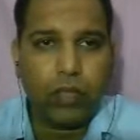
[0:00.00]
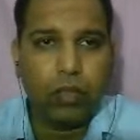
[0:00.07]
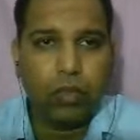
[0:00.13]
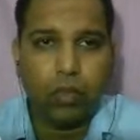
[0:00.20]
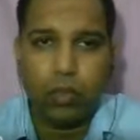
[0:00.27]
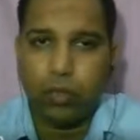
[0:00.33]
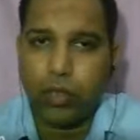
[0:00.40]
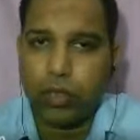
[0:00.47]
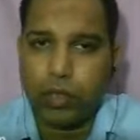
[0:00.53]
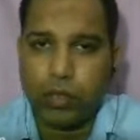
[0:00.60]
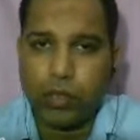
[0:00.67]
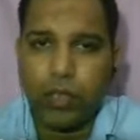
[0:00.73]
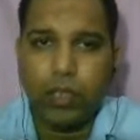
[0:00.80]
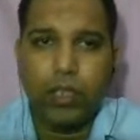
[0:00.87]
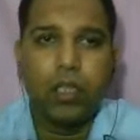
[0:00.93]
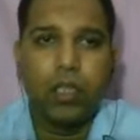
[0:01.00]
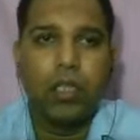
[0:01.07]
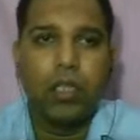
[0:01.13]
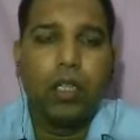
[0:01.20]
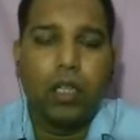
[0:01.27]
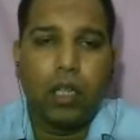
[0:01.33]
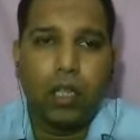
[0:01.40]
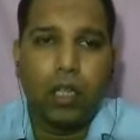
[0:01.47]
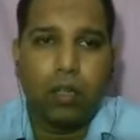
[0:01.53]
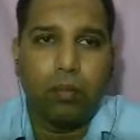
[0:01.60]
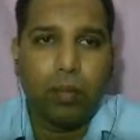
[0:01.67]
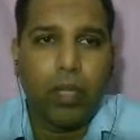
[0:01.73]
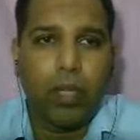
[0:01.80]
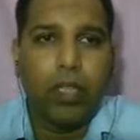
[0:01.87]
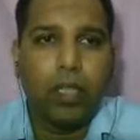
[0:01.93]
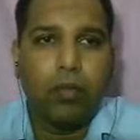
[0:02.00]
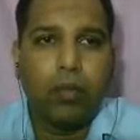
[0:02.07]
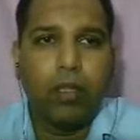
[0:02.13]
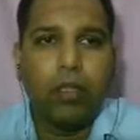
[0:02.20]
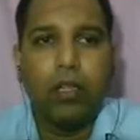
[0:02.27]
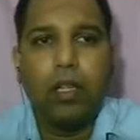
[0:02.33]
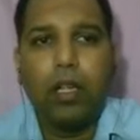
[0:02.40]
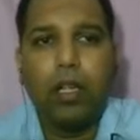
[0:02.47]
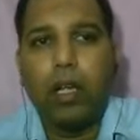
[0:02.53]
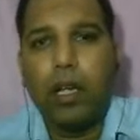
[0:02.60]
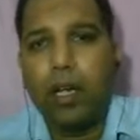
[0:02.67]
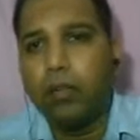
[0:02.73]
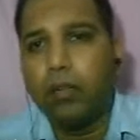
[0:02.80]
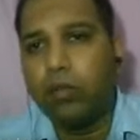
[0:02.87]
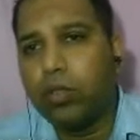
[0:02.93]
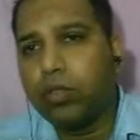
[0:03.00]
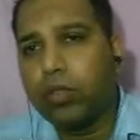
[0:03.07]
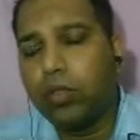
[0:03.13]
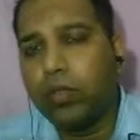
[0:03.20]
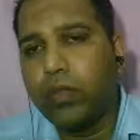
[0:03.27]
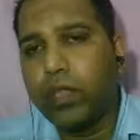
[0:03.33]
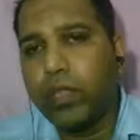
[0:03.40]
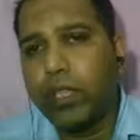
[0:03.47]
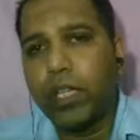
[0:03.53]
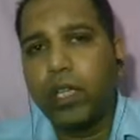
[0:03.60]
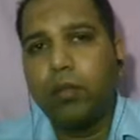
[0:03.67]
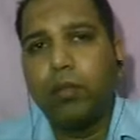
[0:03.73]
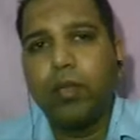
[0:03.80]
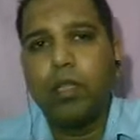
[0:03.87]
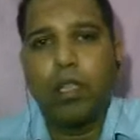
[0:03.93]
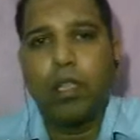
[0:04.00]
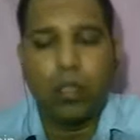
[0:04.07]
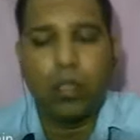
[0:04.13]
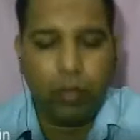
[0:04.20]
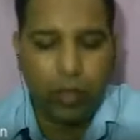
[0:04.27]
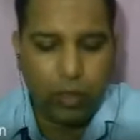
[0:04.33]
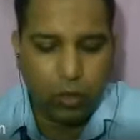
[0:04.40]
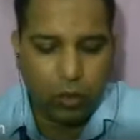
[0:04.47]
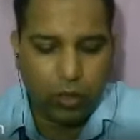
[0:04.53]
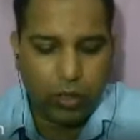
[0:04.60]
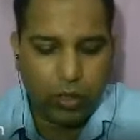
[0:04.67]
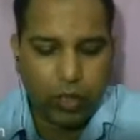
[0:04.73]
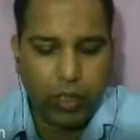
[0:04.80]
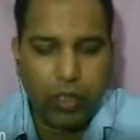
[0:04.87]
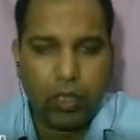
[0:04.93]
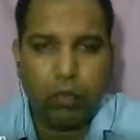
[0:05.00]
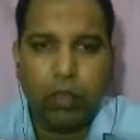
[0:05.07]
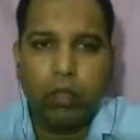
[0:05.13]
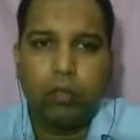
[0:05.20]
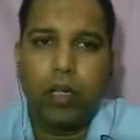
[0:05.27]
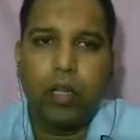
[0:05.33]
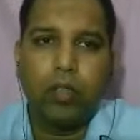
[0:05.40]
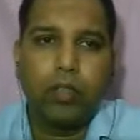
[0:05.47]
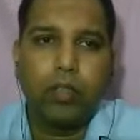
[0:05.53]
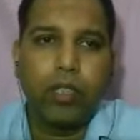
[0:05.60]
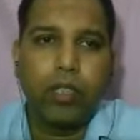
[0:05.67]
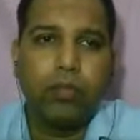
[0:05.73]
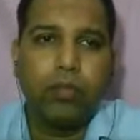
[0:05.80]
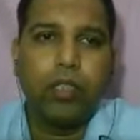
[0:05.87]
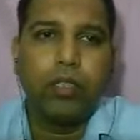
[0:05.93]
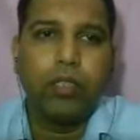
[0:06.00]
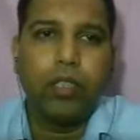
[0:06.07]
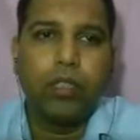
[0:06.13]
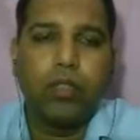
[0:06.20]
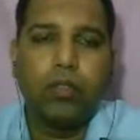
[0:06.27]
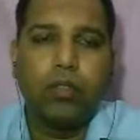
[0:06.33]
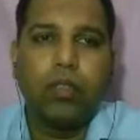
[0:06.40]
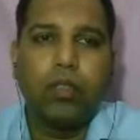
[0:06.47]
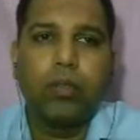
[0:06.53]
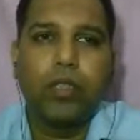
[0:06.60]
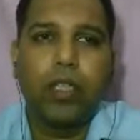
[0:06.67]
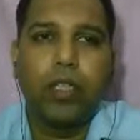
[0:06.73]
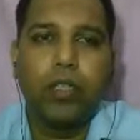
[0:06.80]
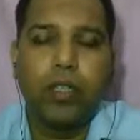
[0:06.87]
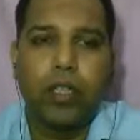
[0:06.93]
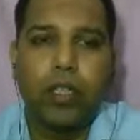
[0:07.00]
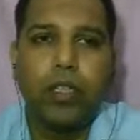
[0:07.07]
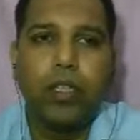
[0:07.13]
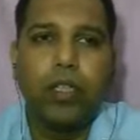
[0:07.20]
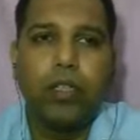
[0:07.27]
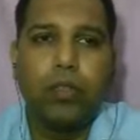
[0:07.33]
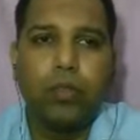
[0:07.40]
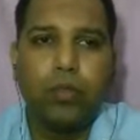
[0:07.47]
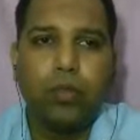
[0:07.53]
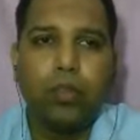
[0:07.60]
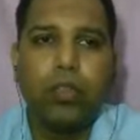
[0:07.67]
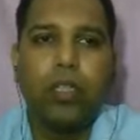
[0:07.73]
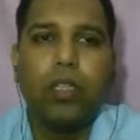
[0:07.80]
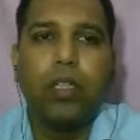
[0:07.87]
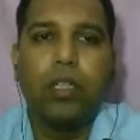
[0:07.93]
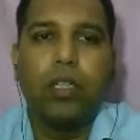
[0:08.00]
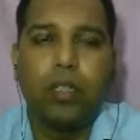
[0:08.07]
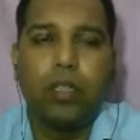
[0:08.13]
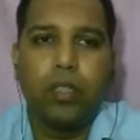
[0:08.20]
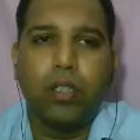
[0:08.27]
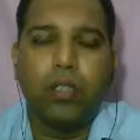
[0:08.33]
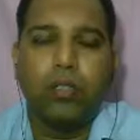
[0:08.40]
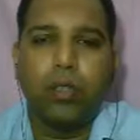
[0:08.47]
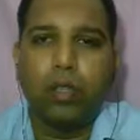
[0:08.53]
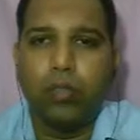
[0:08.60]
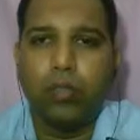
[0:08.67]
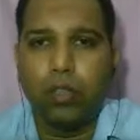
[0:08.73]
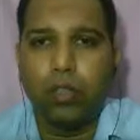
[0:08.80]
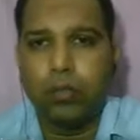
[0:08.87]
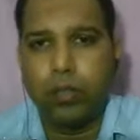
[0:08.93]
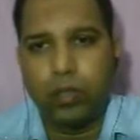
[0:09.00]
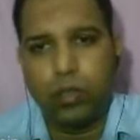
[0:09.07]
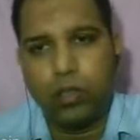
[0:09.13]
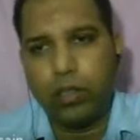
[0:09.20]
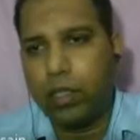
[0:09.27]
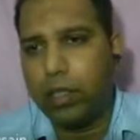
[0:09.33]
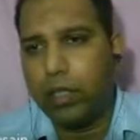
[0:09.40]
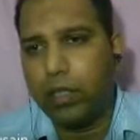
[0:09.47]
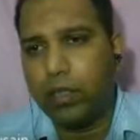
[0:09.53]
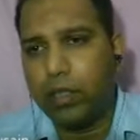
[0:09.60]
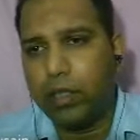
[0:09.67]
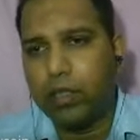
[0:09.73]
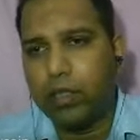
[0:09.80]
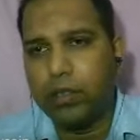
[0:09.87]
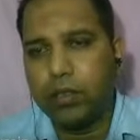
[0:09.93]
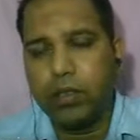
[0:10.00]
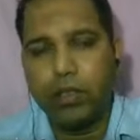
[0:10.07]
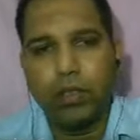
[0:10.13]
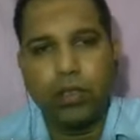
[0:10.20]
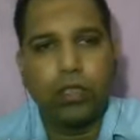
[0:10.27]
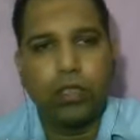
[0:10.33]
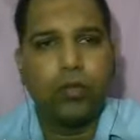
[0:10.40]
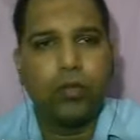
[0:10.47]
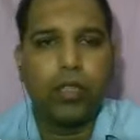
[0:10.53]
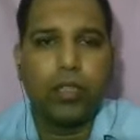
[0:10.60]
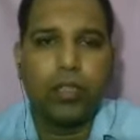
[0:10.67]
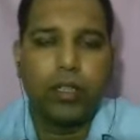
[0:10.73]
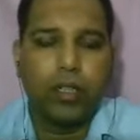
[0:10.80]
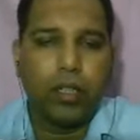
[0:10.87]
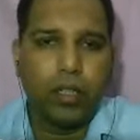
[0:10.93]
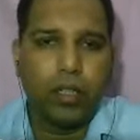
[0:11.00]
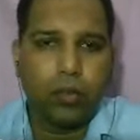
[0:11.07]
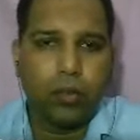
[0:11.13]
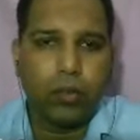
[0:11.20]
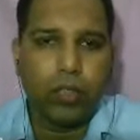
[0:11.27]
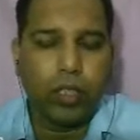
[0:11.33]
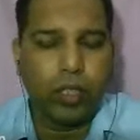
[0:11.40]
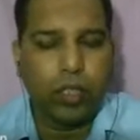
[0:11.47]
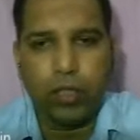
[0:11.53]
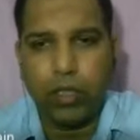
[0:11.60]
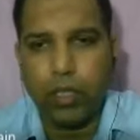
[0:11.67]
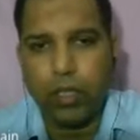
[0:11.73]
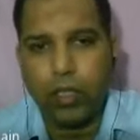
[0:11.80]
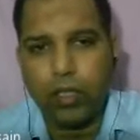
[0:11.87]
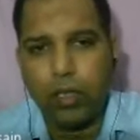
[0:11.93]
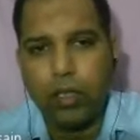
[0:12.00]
So this is the main table, and most of the time when you are studying about biosafety, these groups are readily used in these short forms, and these terms are readily used here and there.